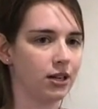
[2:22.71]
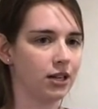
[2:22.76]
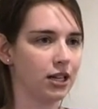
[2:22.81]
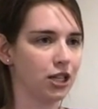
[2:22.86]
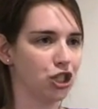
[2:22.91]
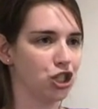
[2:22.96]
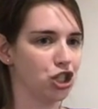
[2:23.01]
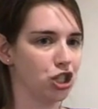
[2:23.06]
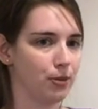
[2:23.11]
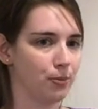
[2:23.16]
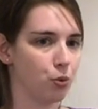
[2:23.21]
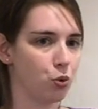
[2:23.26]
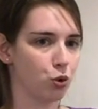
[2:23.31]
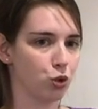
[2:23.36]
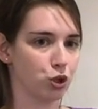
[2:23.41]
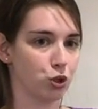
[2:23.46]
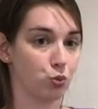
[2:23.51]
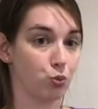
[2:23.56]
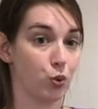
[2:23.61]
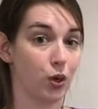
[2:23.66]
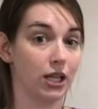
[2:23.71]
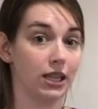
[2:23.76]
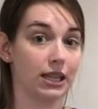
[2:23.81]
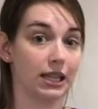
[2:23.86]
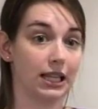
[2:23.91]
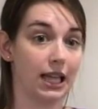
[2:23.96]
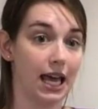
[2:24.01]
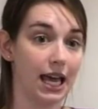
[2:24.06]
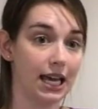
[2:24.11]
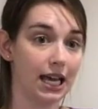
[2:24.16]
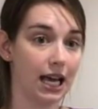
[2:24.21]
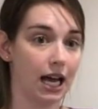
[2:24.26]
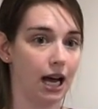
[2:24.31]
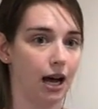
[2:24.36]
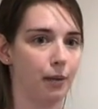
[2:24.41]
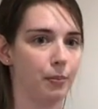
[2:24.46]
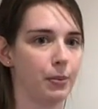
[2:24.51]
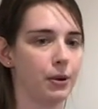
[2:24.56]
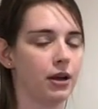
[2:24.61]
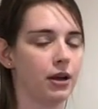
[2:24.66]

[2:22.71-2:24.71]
And she pulls one leg up